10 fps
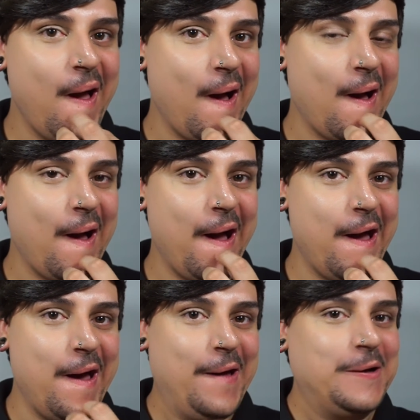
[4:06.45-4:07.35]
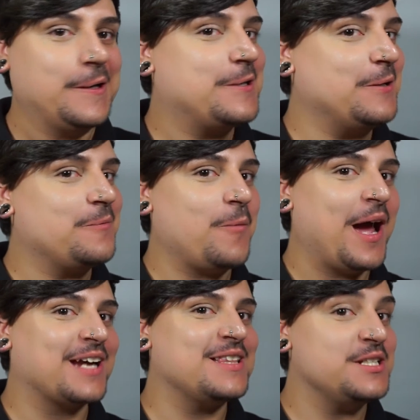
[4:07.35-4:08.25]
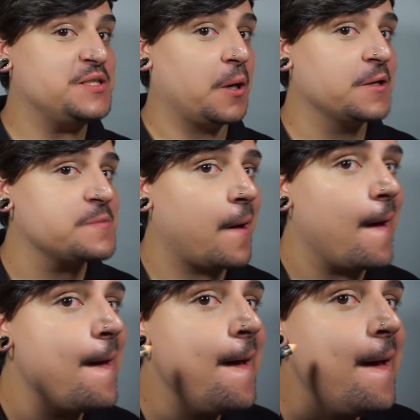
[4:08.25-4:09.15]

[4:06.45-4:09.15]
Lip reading: how to correct the dark spot.